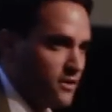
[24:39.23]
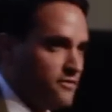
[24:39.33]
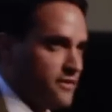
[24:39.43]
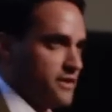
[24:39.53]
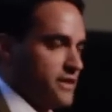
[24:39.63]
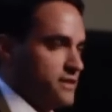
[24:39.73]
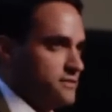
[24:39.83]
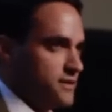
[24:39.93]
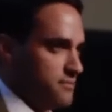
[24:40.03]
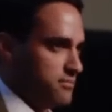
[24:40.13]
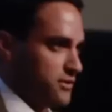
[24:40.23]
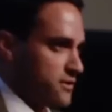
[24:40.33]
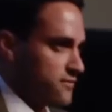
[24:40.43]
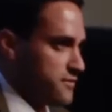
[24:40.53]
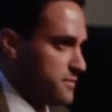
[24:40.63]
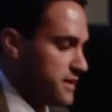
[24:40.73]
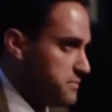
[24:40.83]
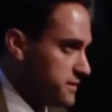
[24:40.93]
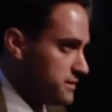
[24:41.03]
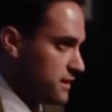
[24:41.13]
all very blur for me.
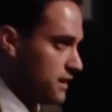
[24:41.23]
But,